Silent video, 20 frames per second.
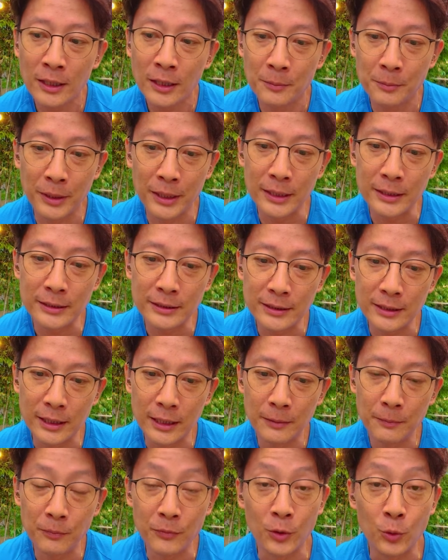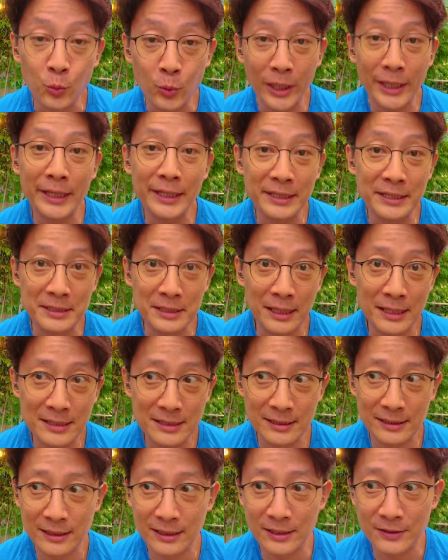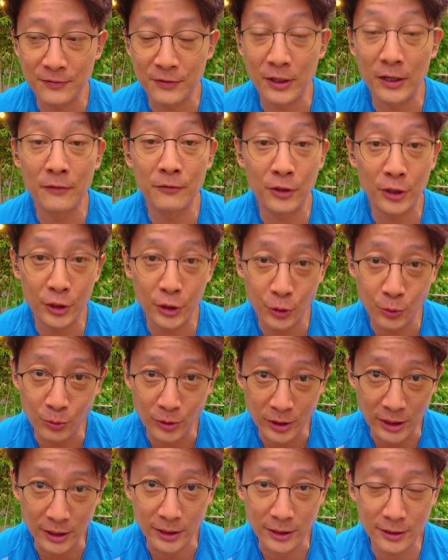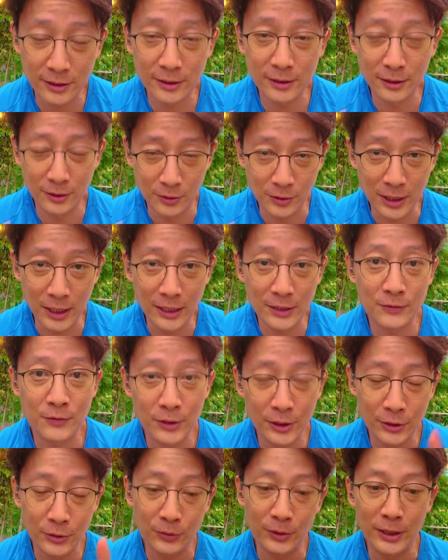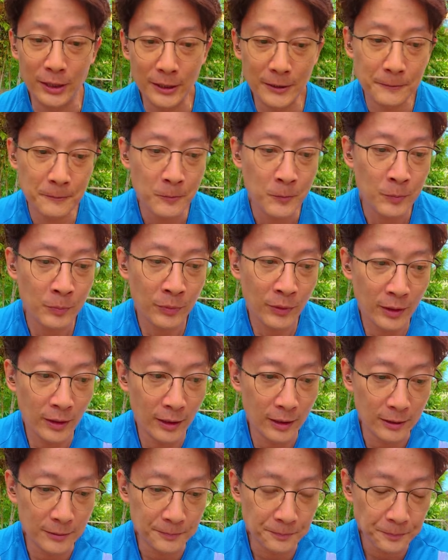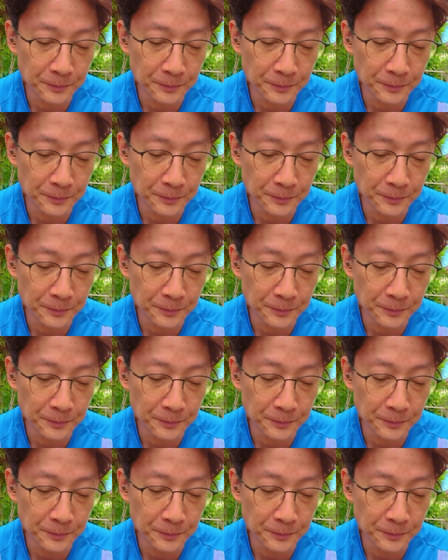But the way it does it, it's very, very unique. Okay, it's very unique. The